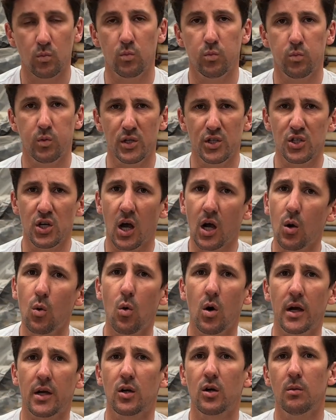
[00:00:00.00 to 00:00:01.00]
which are
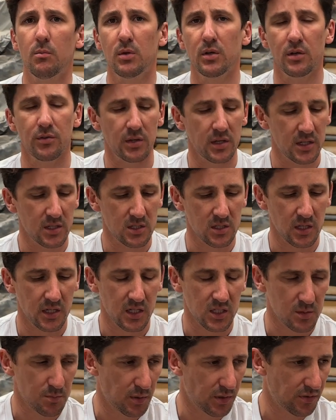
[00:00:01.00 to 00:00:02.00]
quite common in these
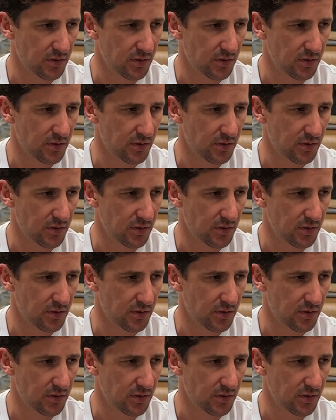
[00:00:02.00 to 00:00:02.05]
things, but